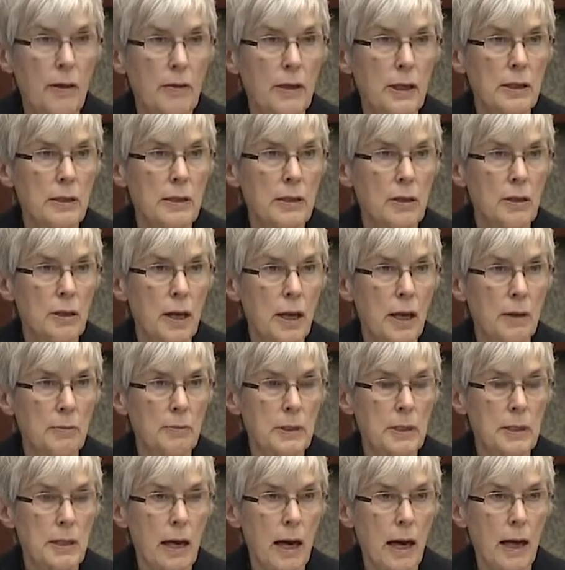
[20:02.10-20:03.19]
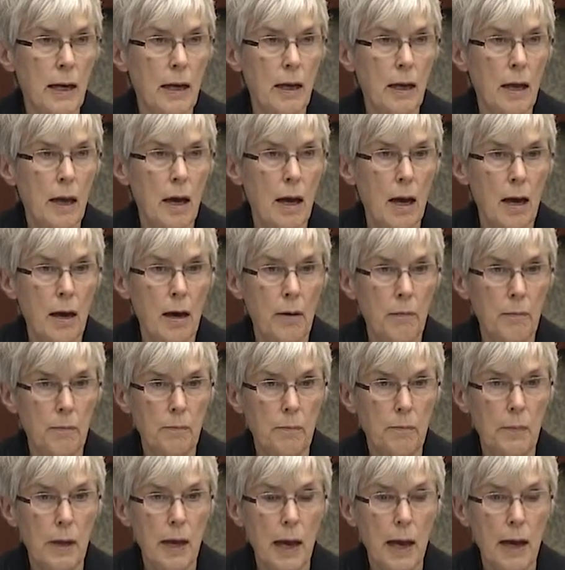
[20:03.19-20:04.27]
these are names that
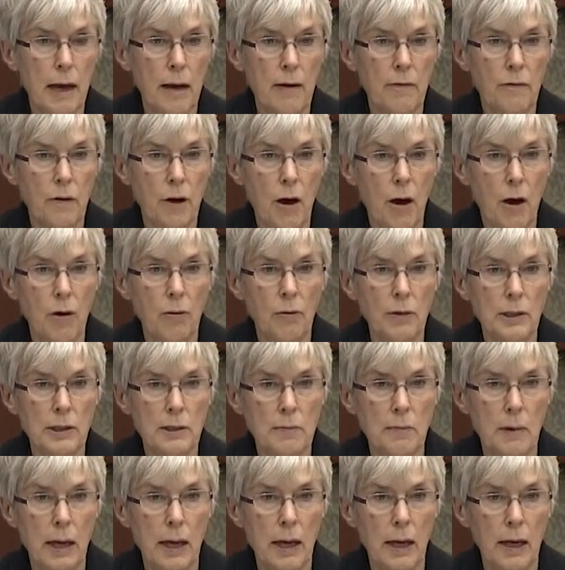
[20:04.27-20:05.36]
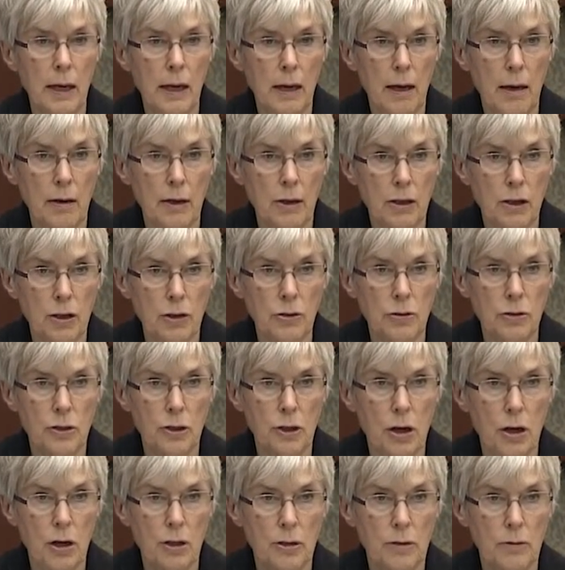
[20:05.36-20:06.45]
have always made a
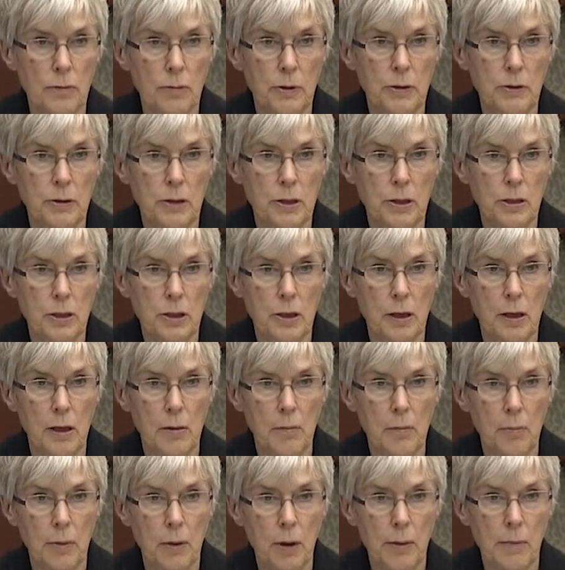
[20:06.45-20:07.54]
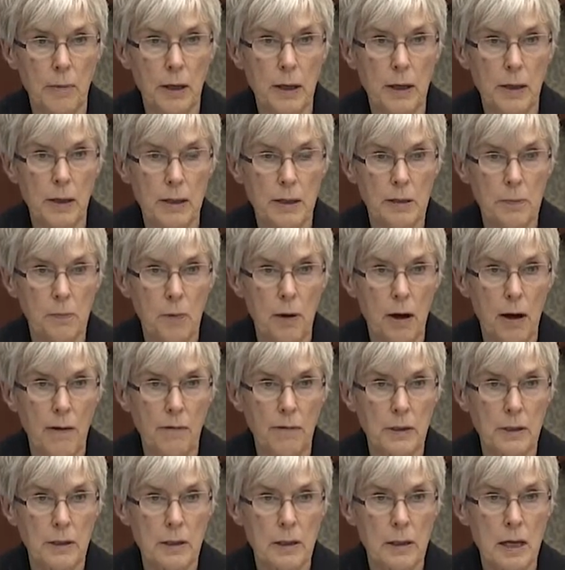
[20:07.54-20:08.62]
huge contribution to the employment in this
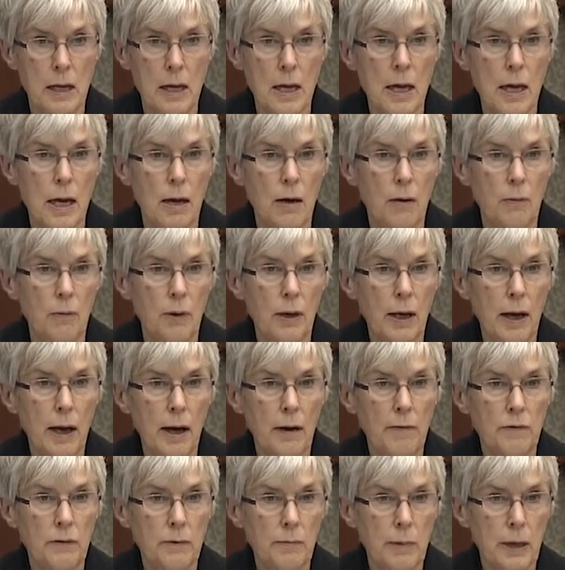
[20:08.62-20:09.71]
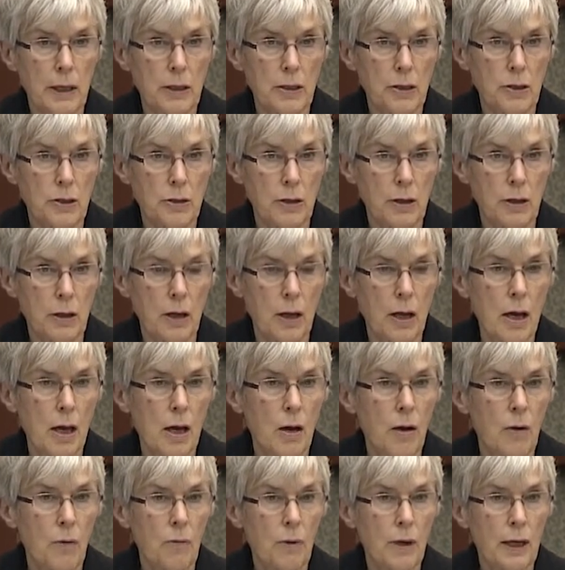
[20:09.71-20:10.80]
province. We have to make sure
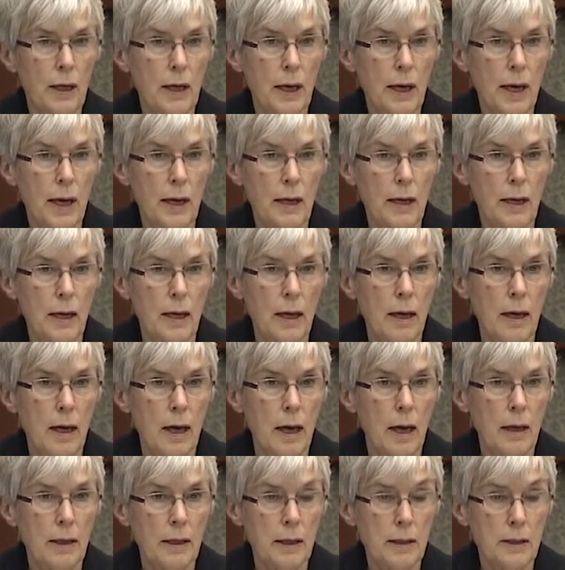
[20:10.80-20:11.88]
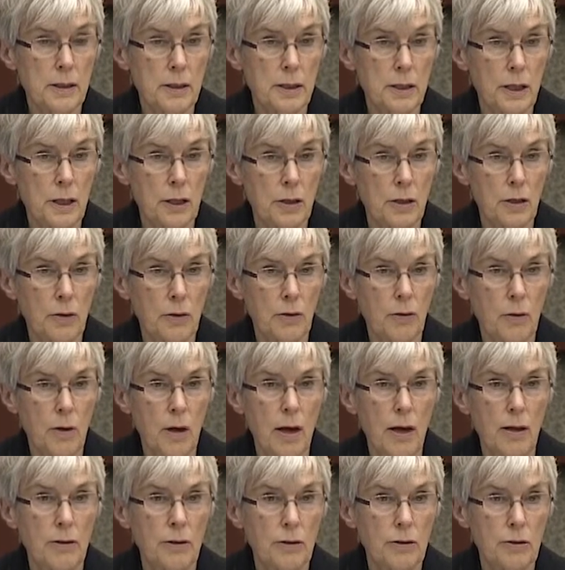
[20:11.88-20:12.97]
we can continue
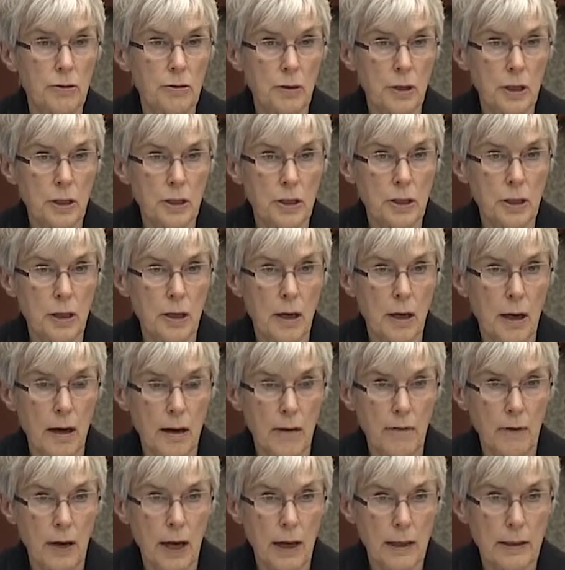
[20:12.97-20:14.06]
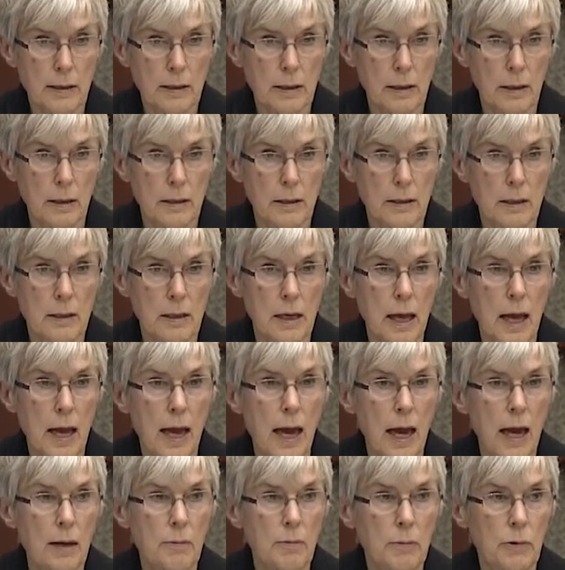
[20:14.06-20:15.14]
the tradition of excellence
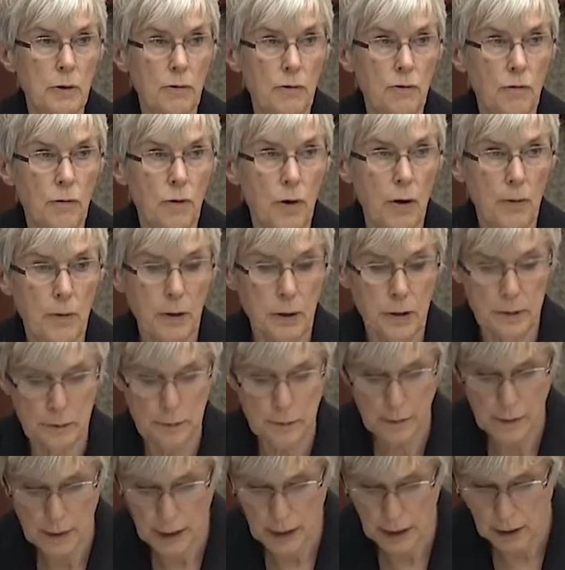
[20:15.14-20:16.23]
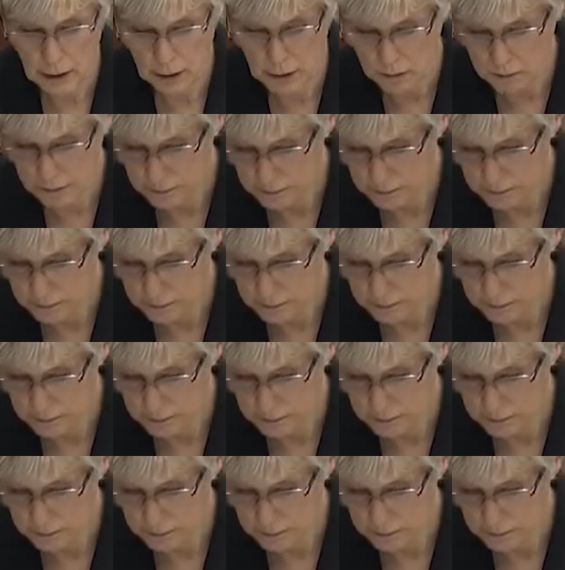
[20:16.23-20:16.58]
and move forward. Thank you.